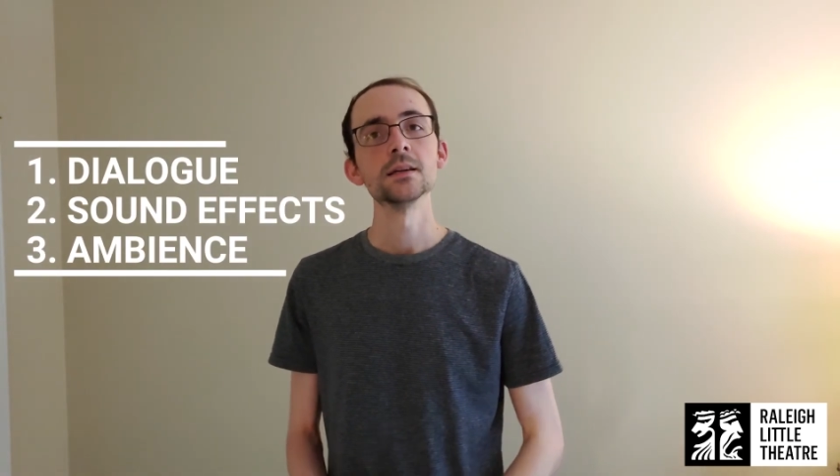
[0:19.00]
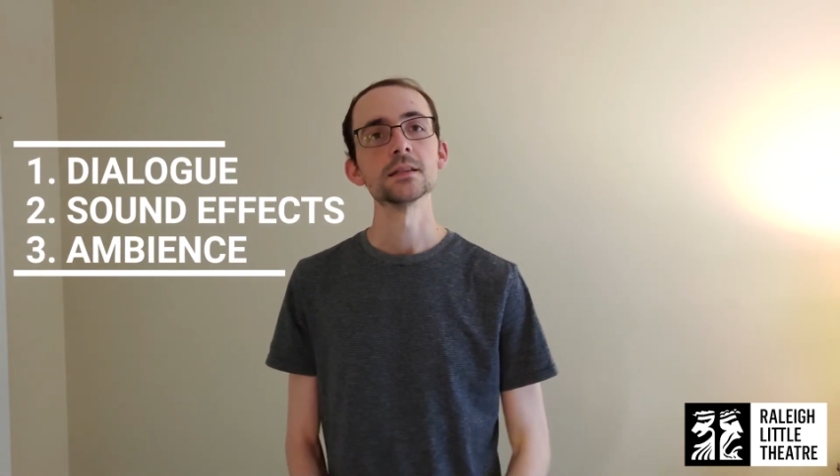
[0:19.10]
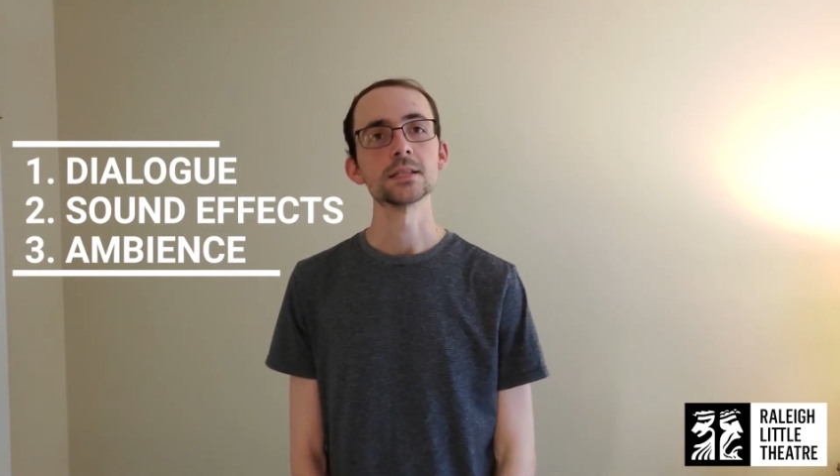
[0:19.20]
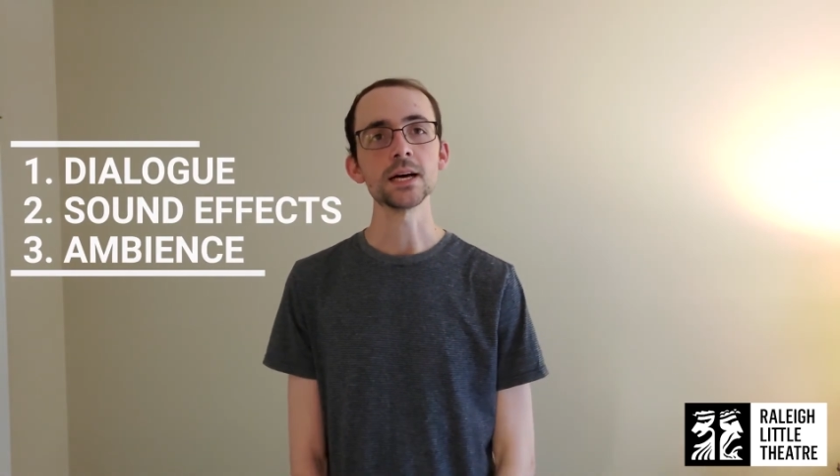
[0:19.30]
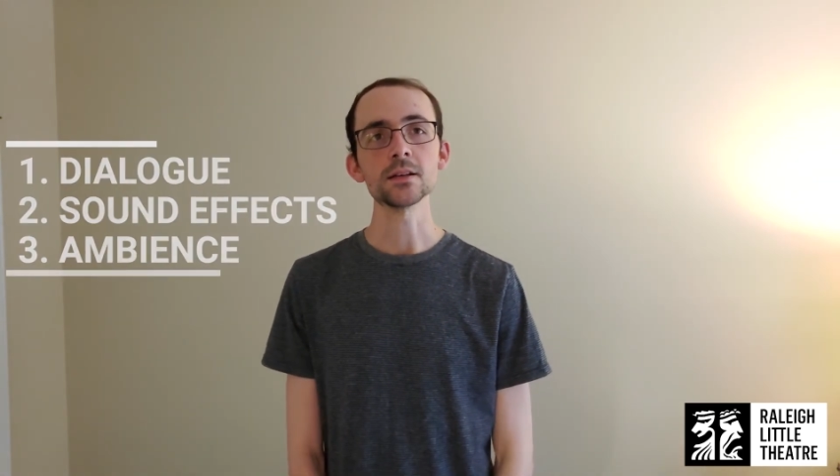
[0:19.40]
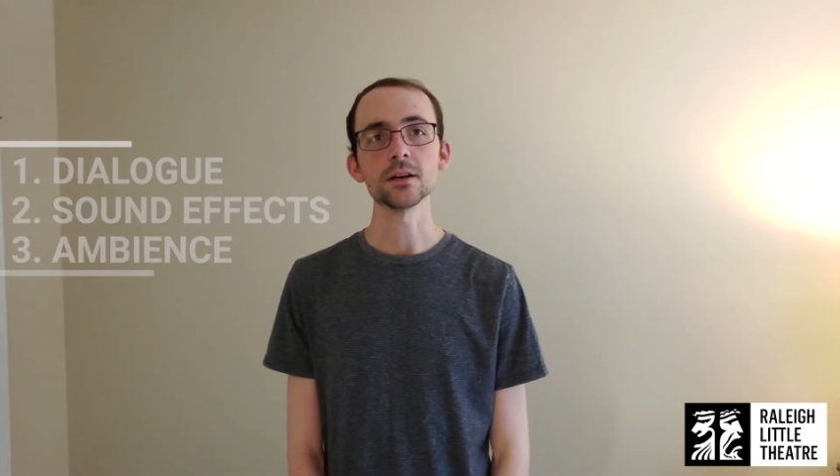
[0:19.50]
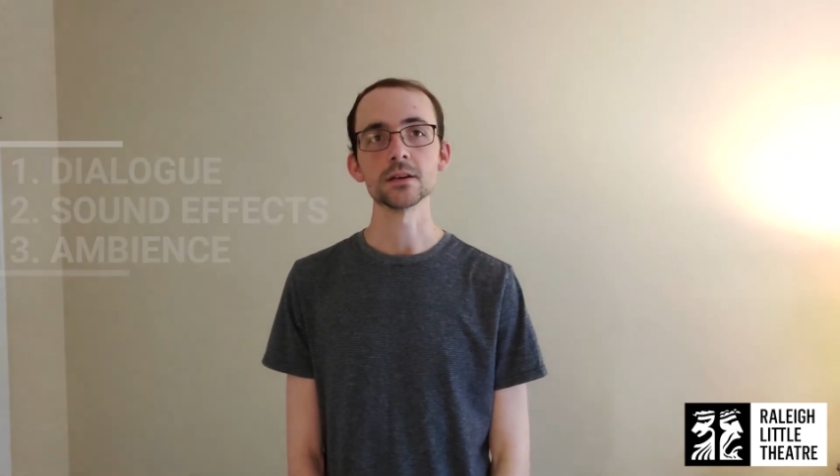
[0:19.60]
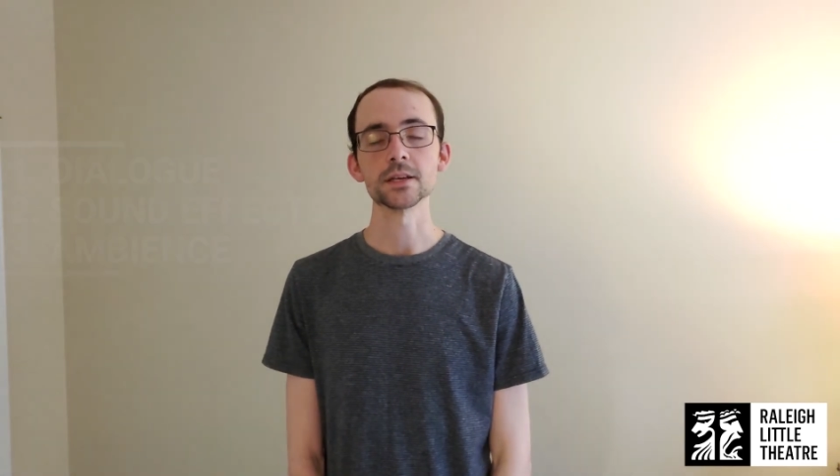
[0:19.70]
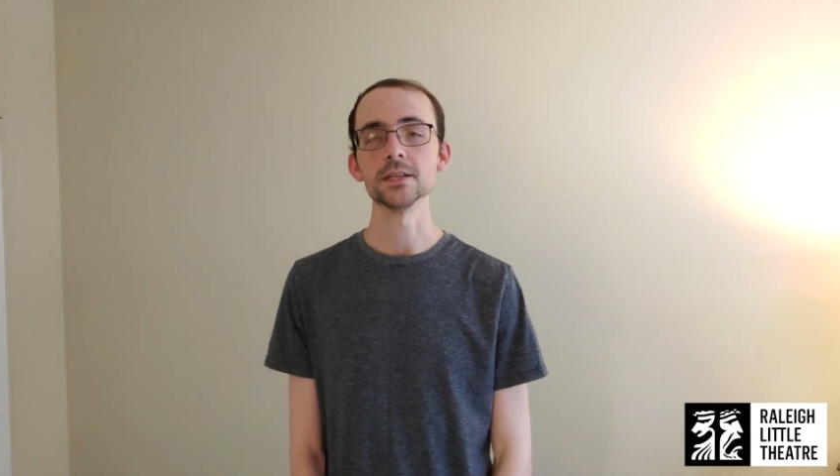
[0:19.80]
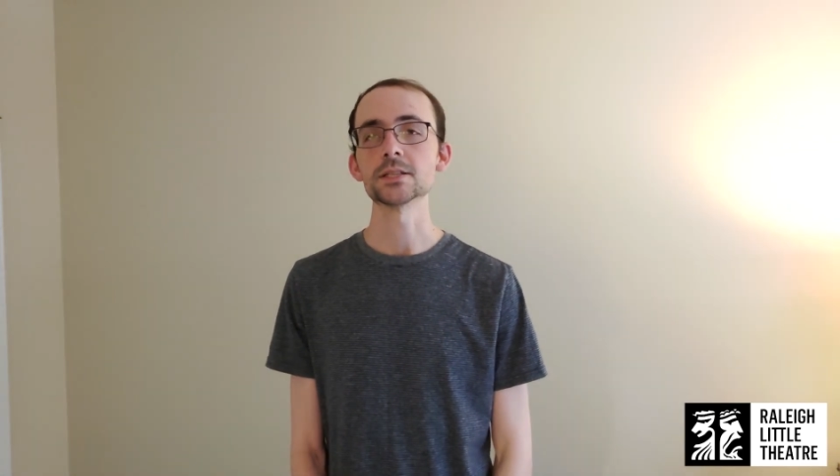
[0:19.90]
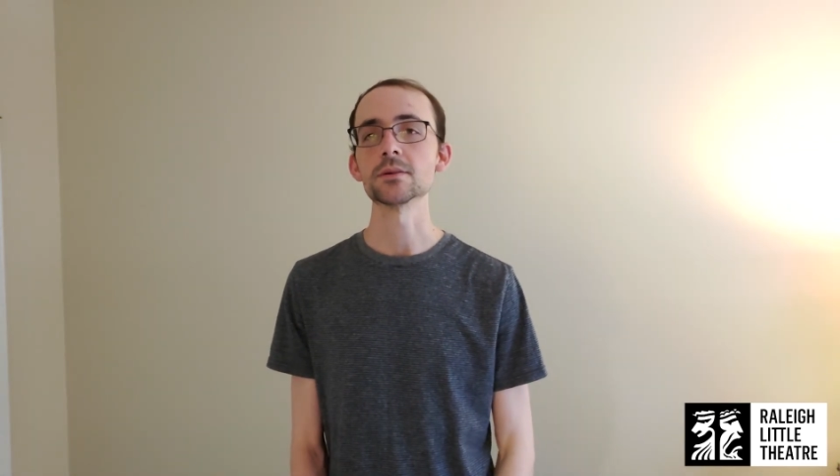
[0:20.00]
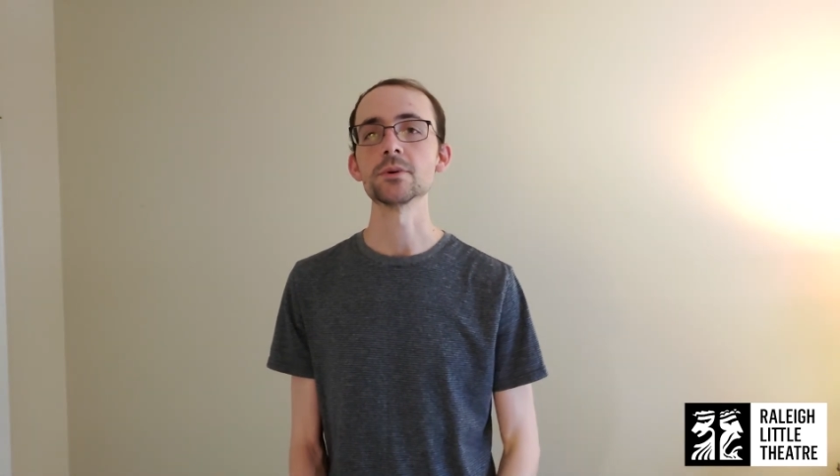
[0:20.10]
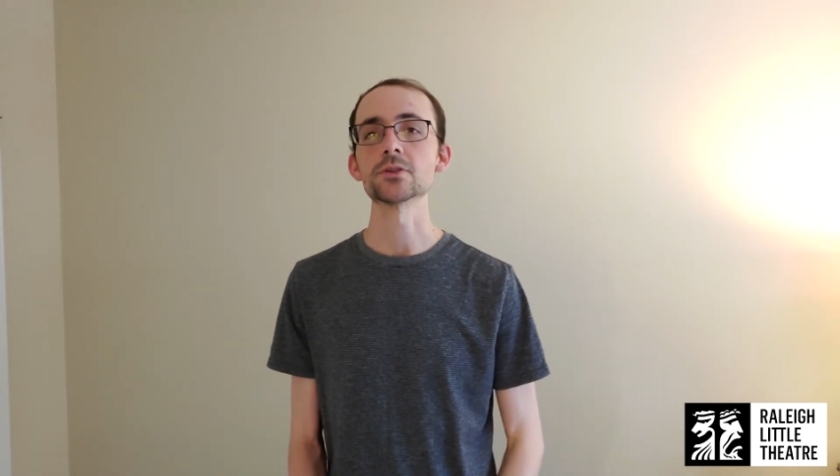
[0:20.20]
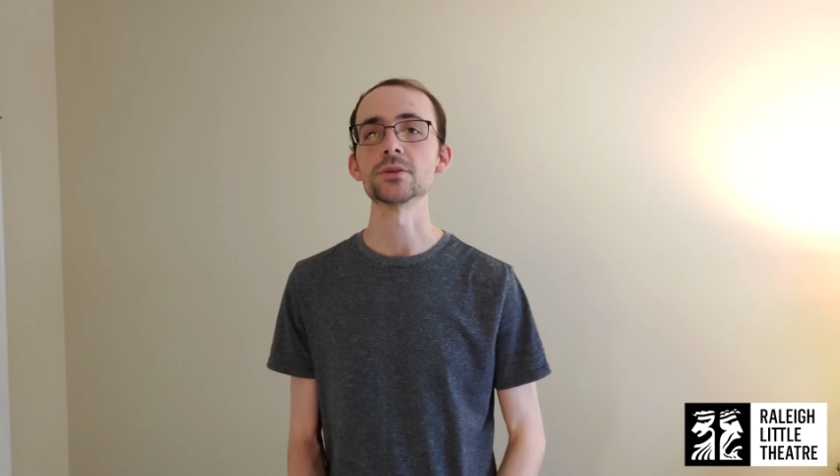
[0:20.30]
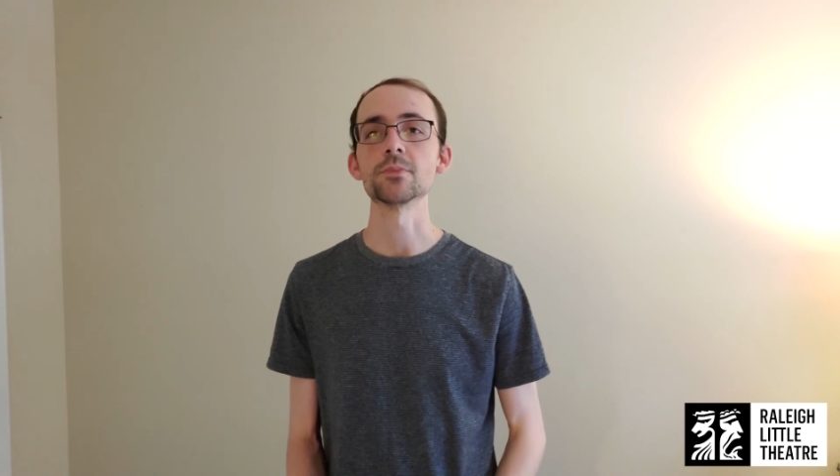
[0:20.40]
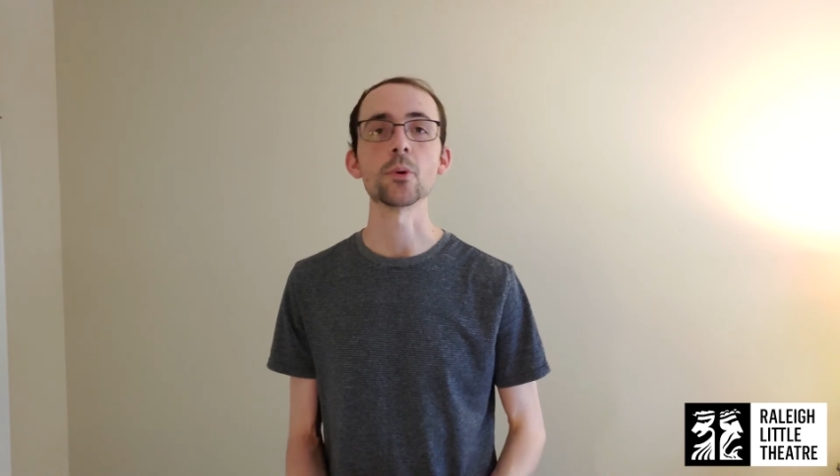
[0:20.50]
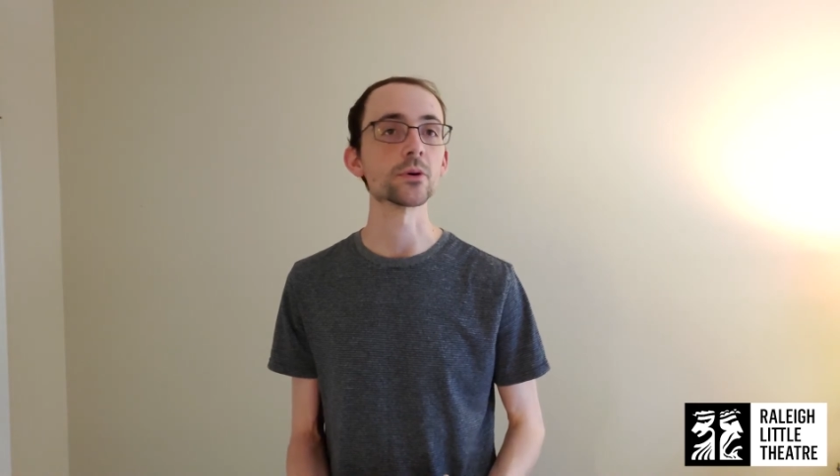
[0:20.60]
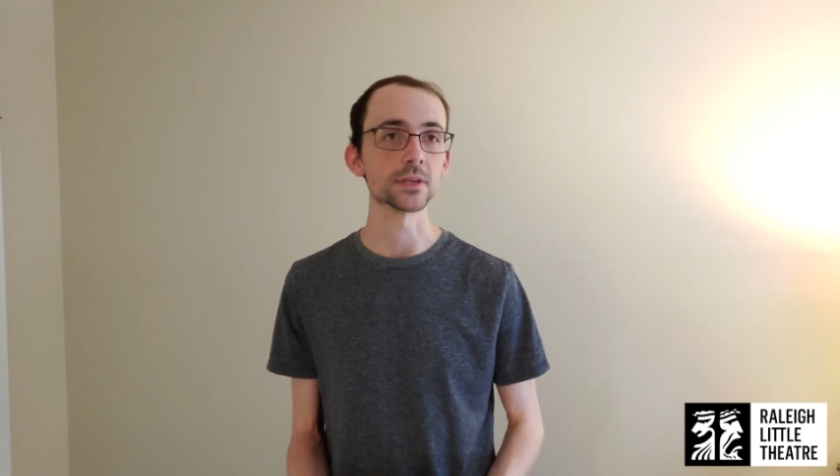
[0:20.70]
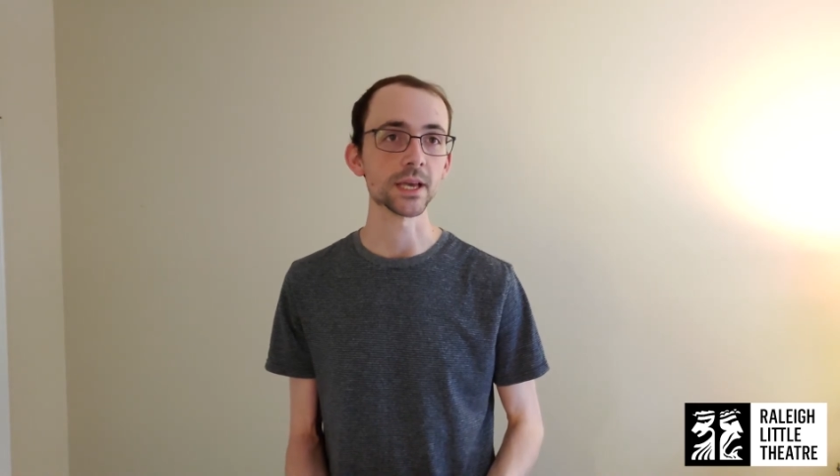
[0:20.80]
Dialogue is the most important